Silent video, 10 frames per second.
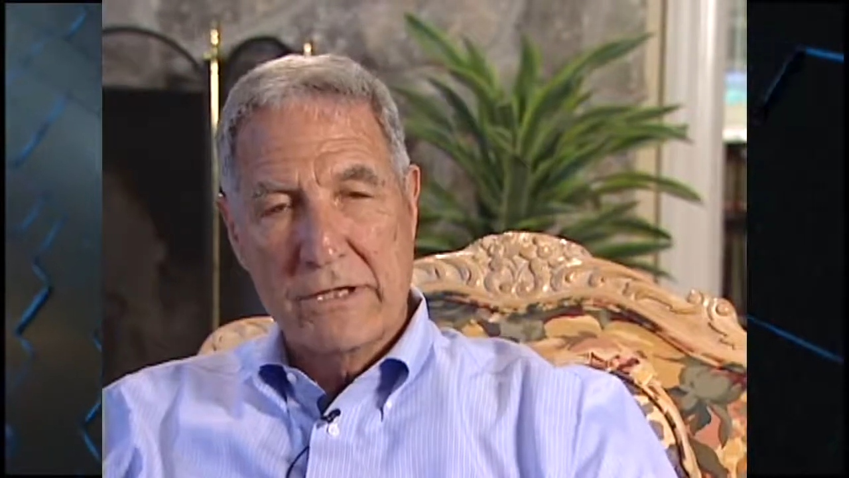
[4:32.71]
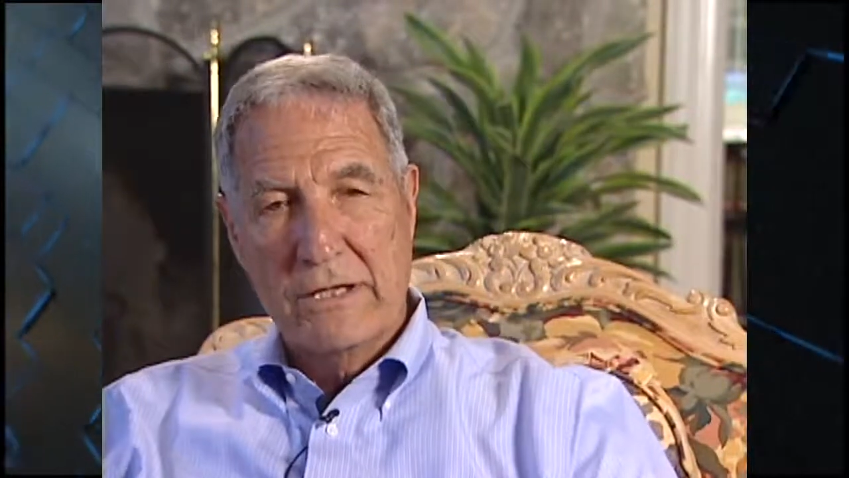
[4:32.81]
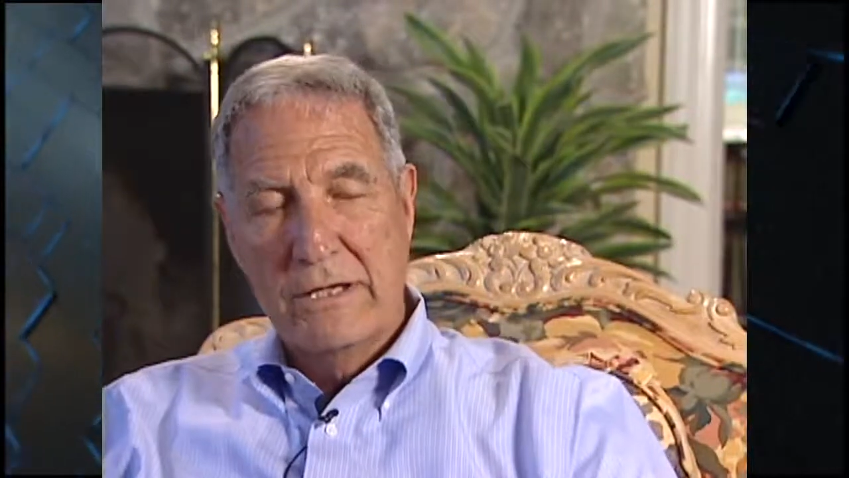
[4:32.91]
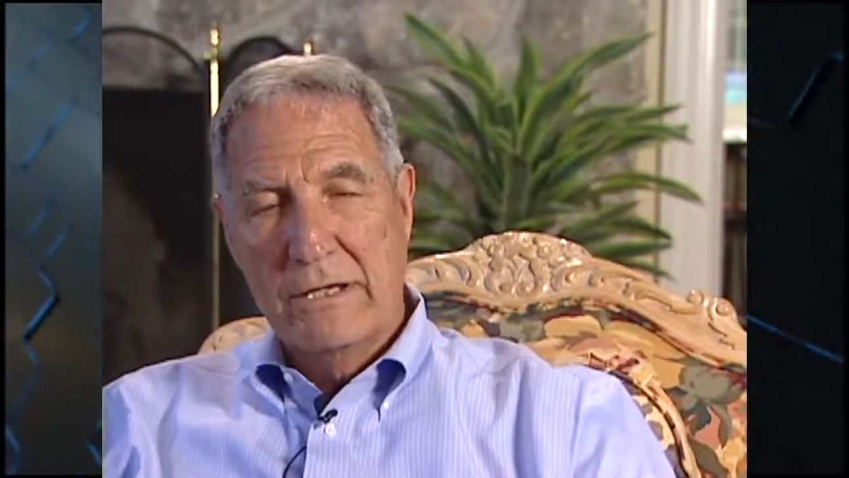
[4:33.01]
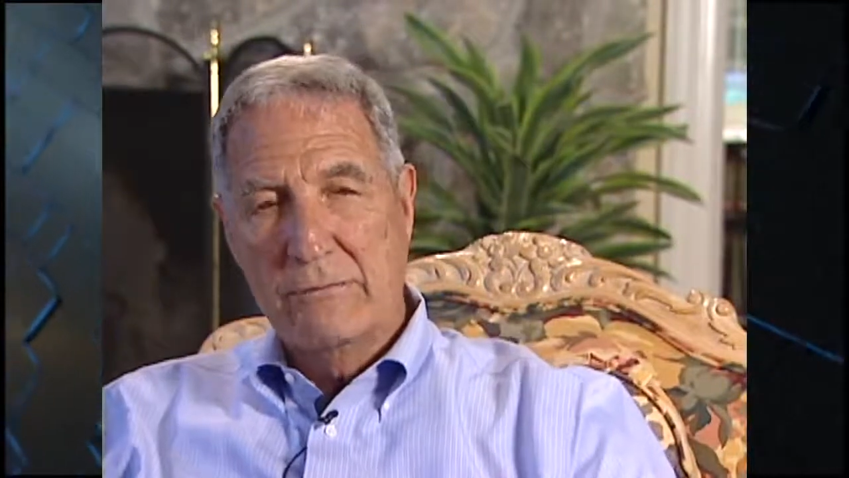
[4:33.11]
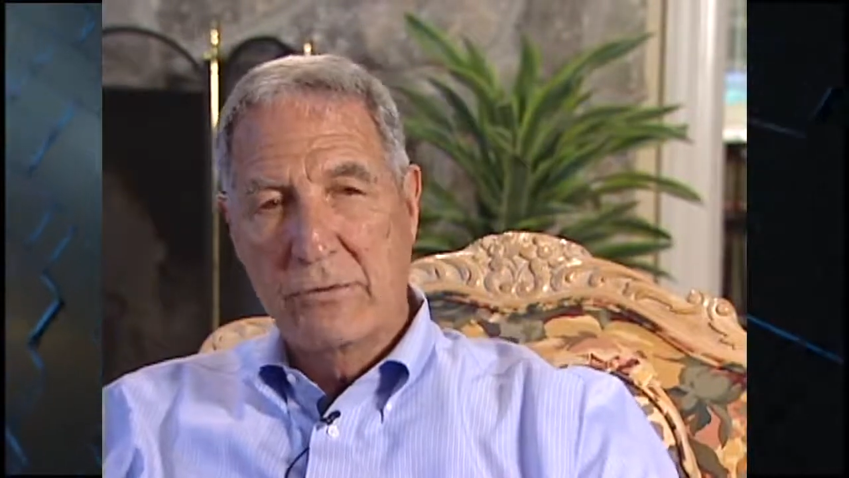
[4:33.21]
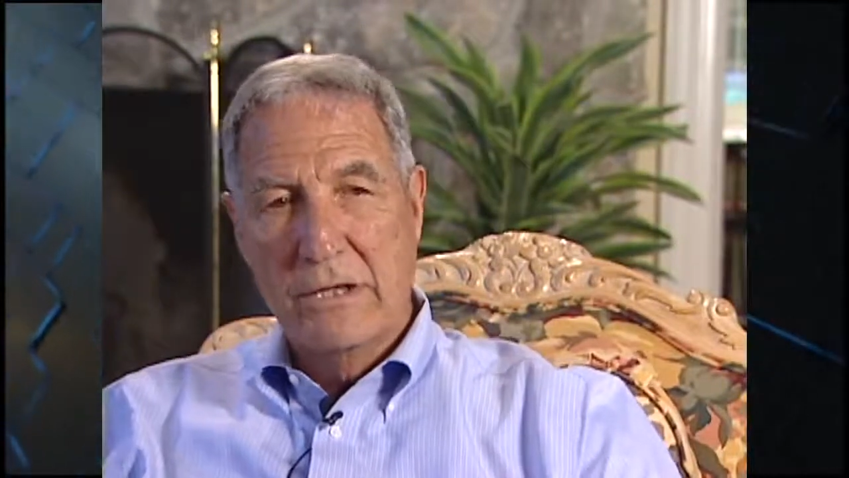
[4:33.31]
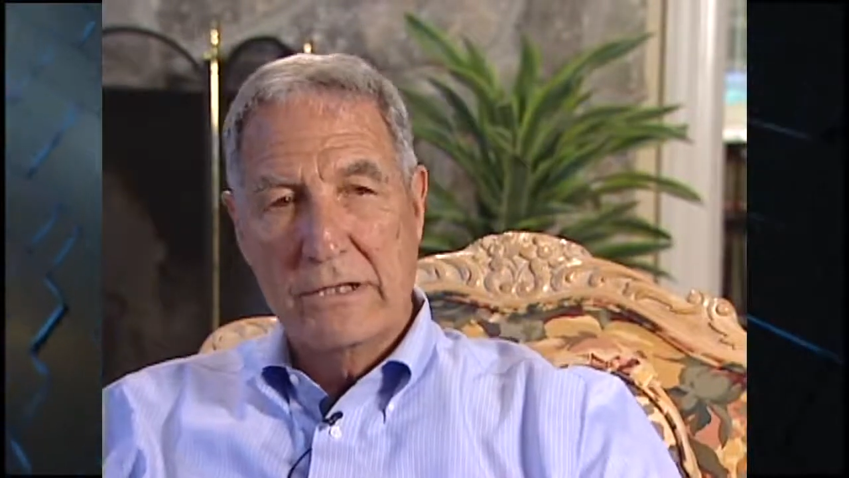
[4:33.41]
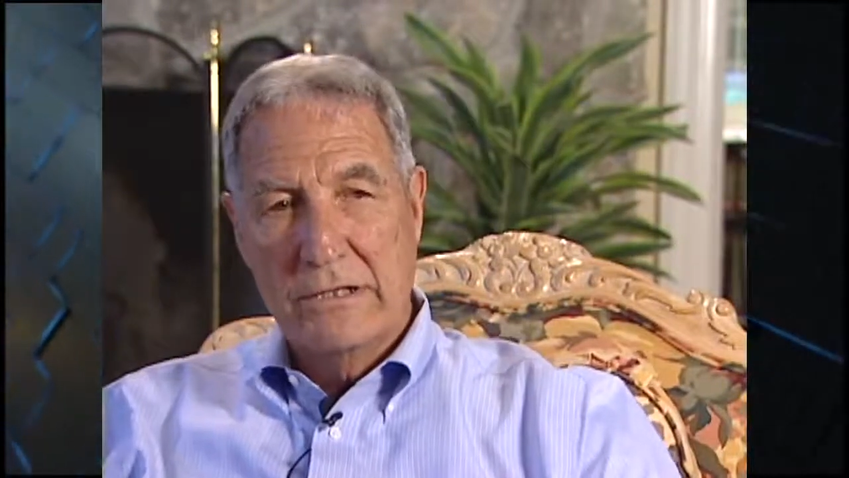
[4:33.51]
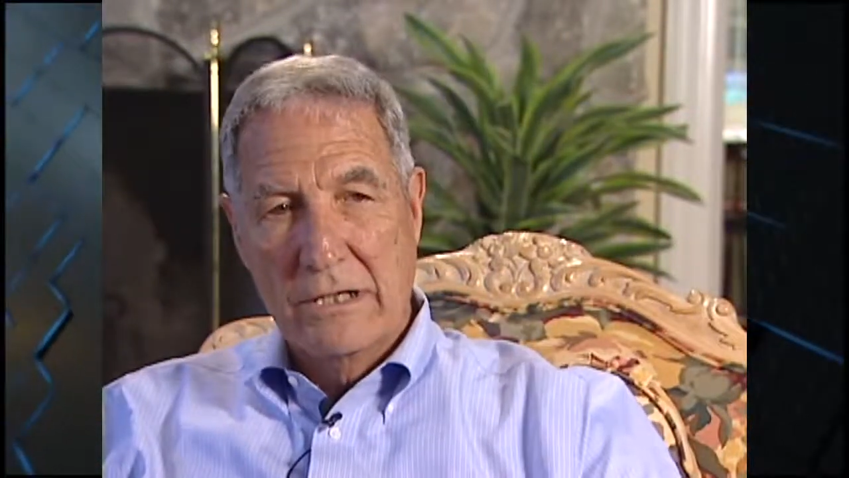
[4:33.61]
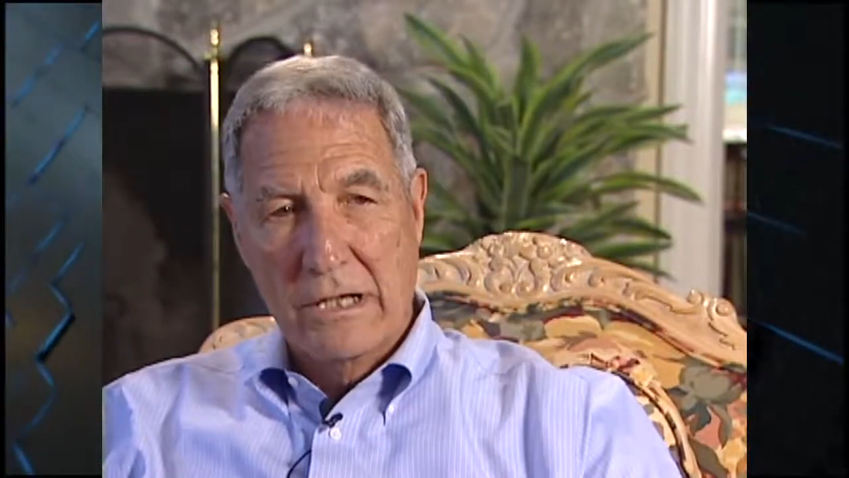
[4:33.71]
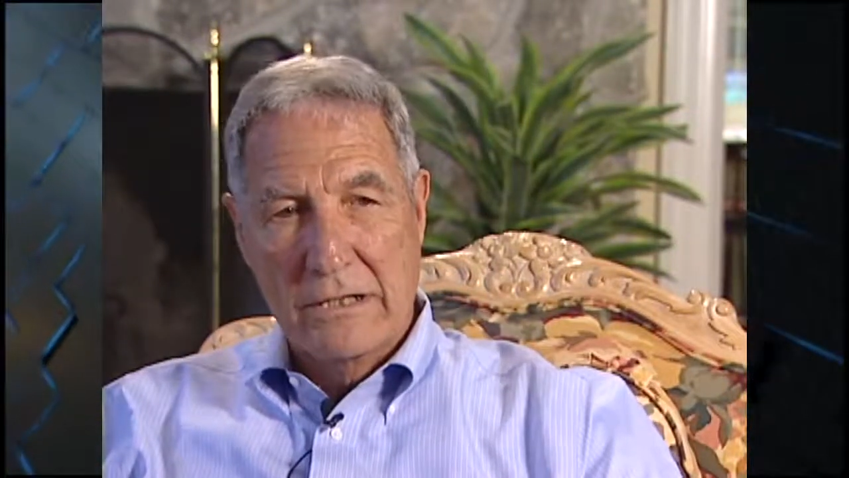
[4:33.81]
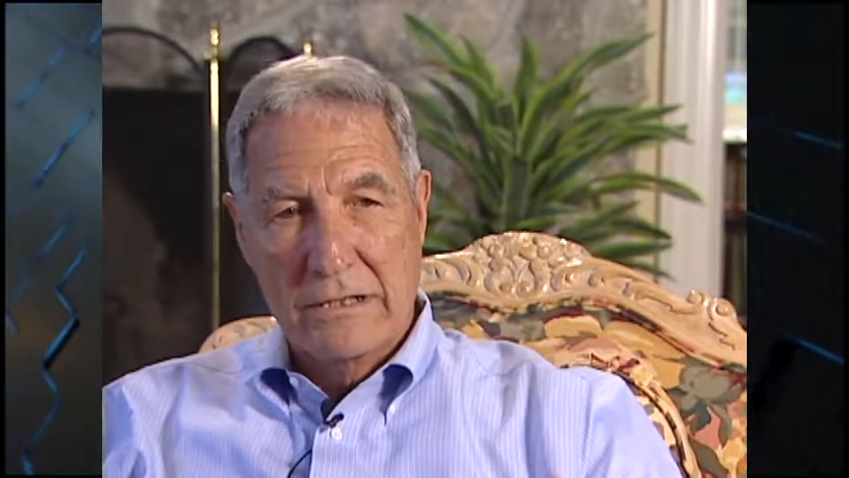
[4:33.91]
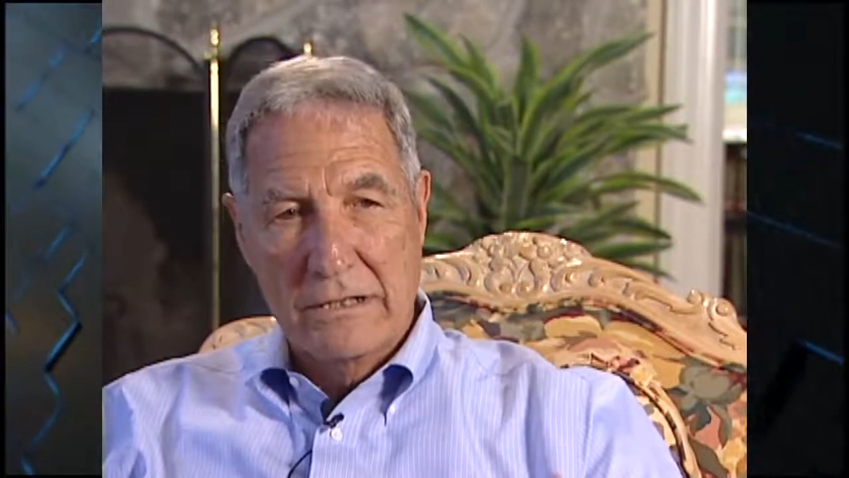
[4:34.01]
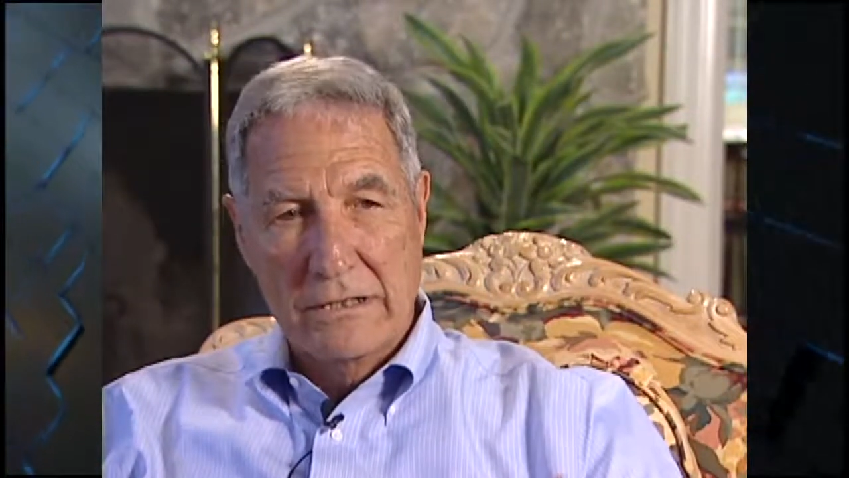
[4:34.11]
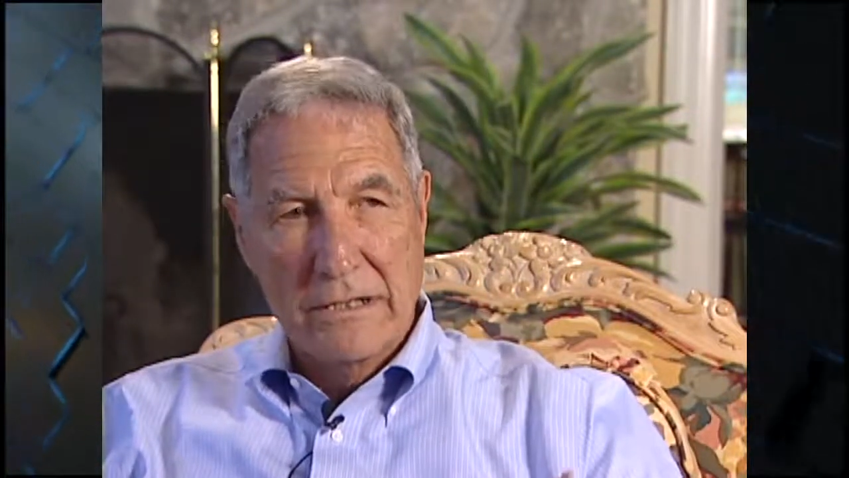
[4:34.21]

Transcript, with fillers: I prayed to God that